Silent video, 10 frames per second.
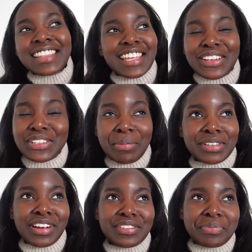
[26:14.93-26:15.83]
Thank you so
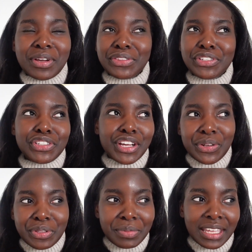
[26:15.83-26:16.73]
much guys for being on this
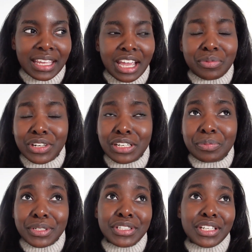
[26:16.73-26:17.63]
journey with me. I really
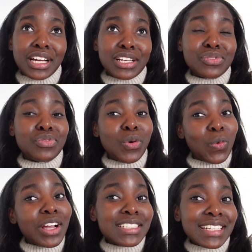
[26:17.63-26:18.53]
appreciate you guys for
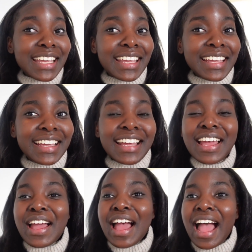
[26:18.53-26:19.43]
watching,
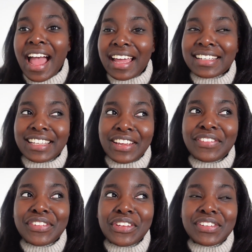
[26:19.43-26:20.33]
and
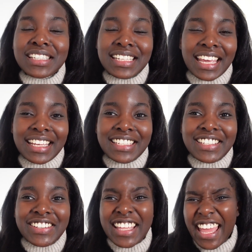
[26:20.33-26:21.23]
if you stayed
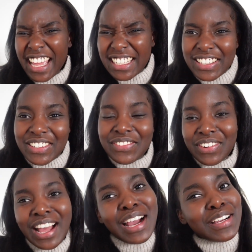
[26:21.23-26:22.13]
till the end of the
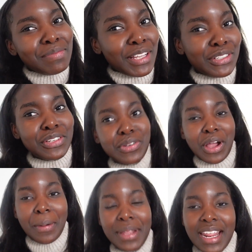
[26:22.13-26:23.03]
vlog, make sure you
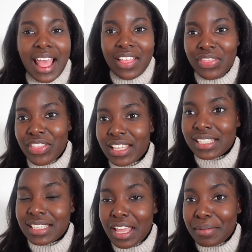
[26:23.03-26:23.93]
comment
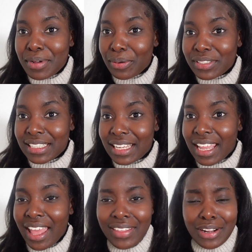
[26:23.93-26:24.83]
this
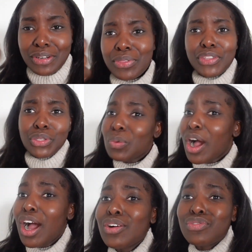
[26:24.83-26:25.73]
emoji and then I'll know that you
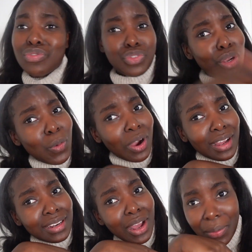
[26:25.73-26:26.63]
are a real
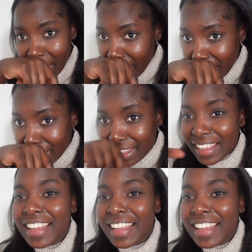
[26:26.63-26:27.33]
one, okay?